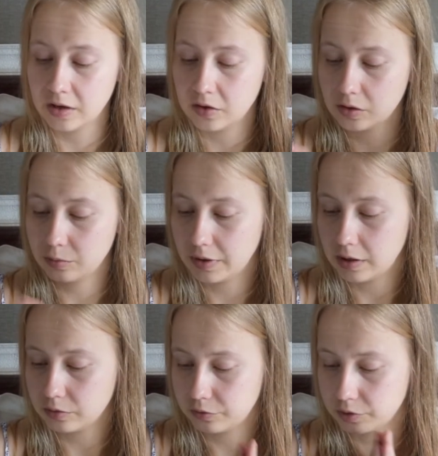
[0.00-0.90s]
So
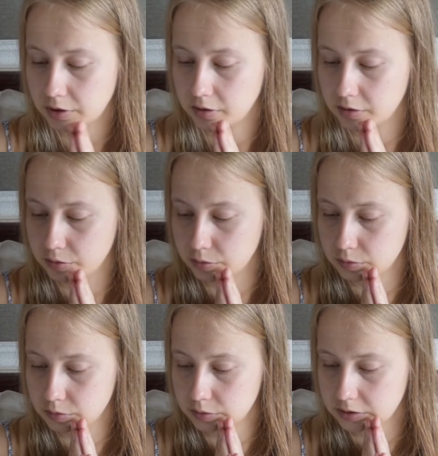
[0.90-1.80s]
without further
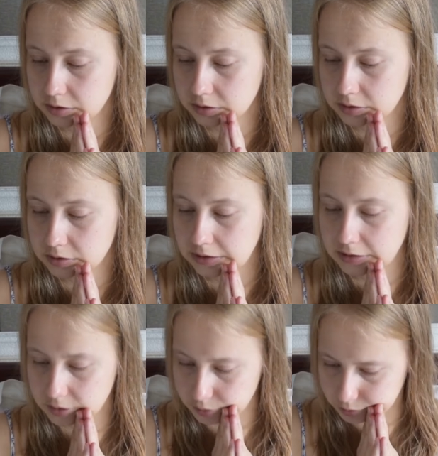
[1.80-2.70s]
ado,
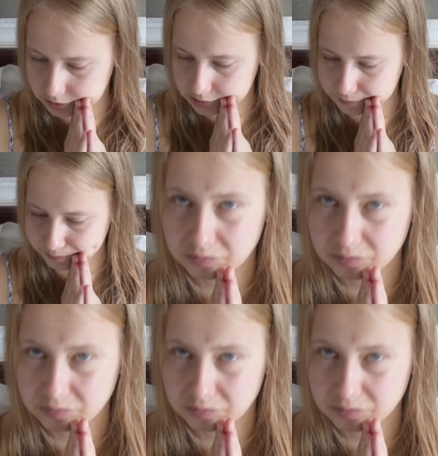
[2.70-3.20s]
let's do this.